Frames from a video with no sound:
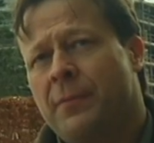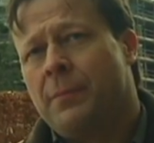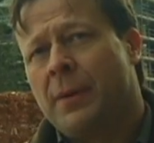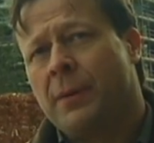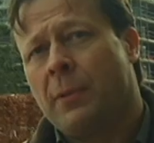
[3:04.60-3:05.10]

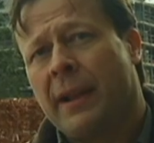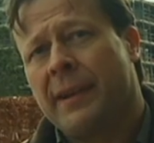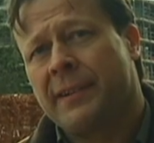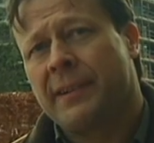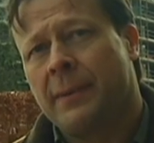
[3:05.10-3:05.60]
pretty well
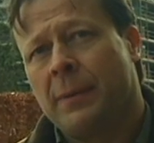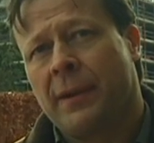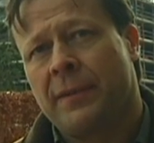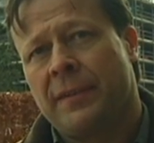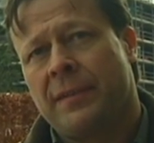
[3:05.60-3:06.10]
actually
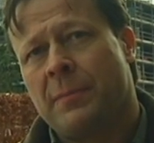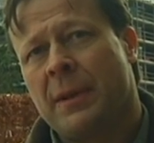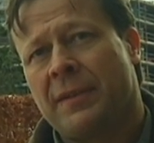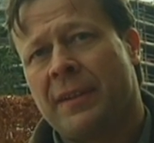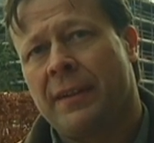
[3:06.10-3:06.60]
because it's a
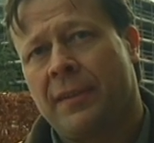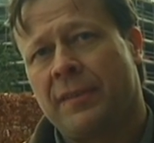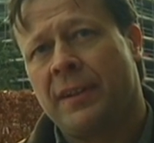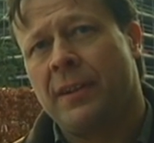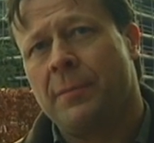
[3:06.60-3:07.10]
mid-sized,
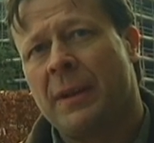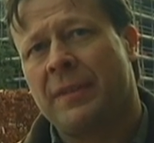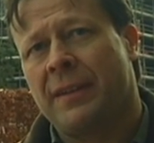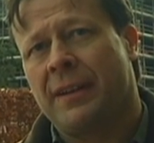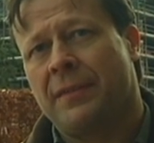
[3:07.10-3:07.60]
considered a
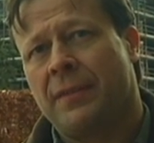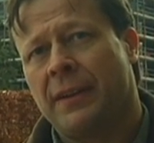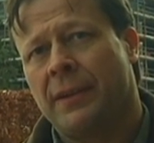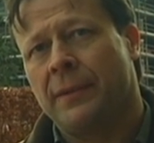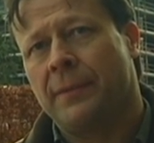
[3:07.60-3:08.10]
mid-sized
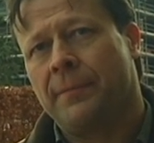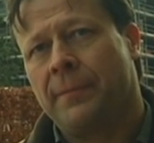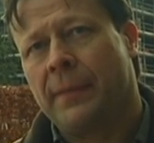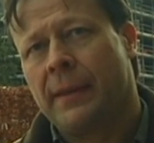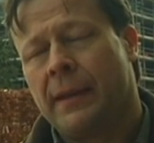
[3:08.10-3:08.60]
venue.
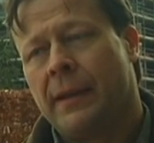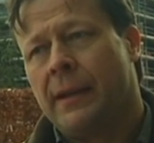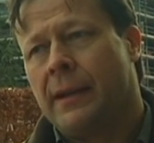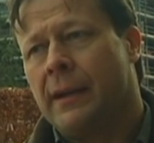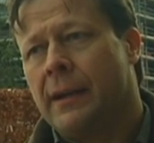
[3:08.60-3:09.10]

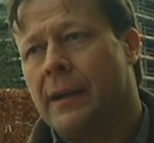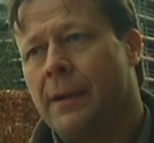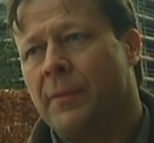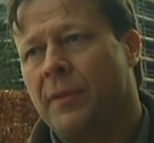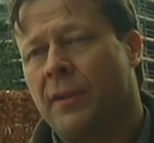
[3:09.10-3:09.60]

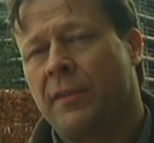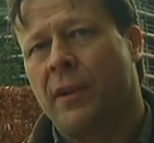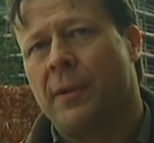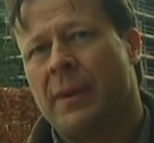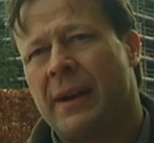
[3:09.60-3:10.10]
Um, so it's
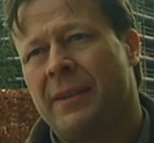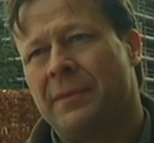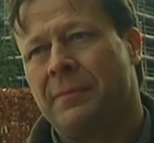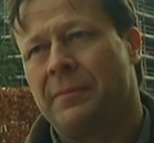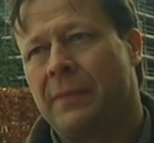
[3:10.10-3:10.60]
got about
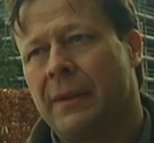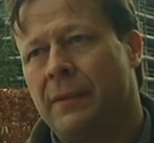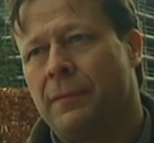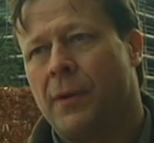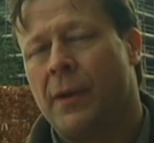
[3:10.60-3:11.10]

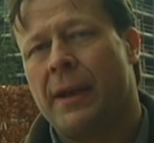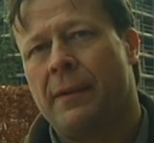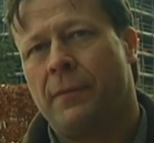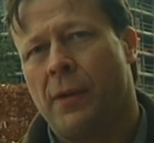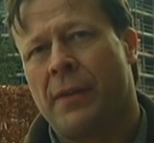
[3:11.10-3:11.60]

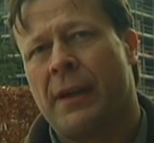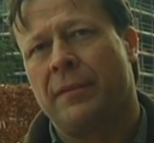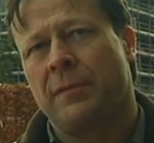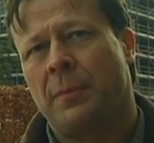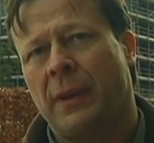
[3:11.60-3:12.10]

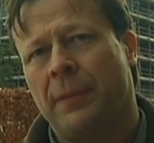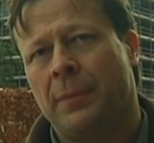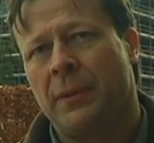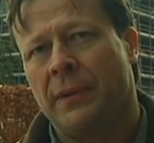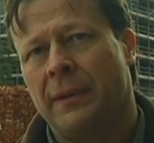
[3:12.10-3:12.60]
4,000
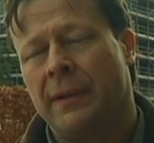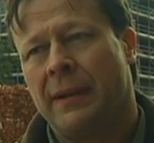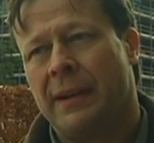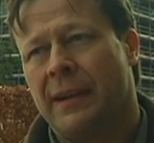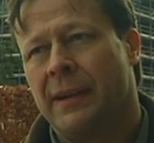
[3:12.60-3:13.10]
people
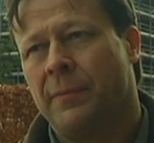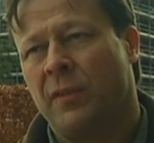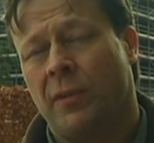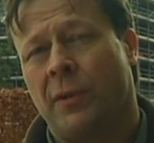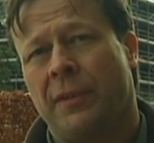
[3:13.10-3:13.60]
um,
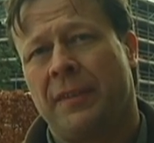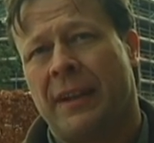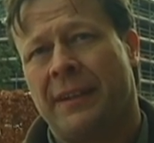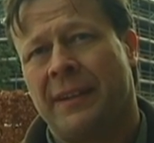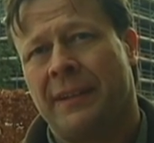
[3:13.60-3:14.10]
still
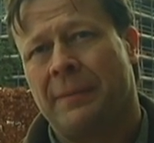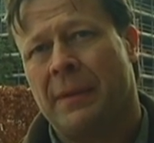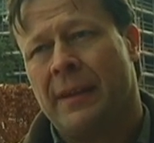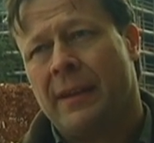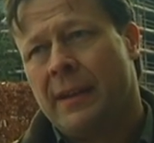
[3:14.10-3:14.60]
standing.
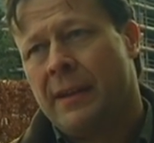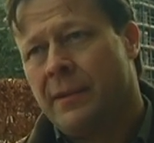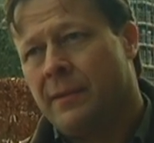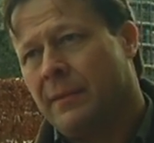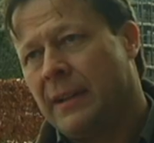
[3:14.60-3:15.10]

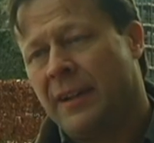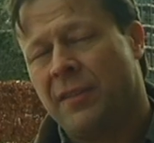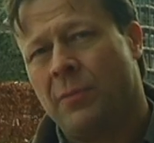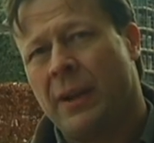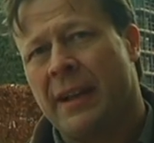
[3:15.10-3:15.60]

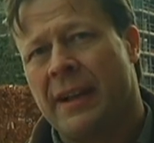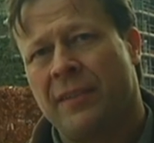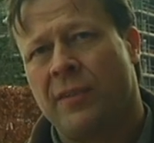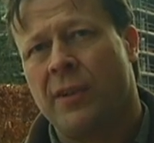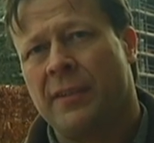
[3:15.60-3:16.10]
Leeds Arena
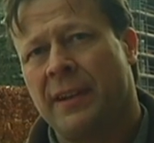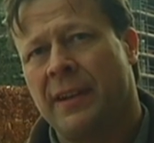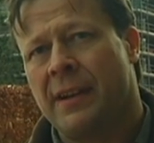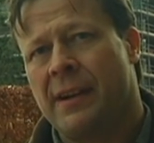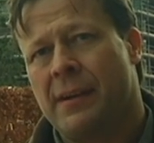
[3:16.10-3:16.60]
has
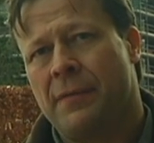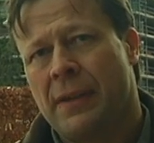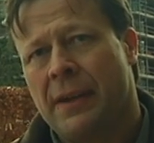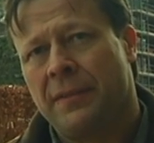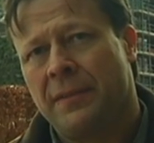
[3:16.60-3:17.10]

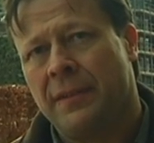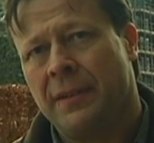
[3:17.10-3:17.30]
13,500,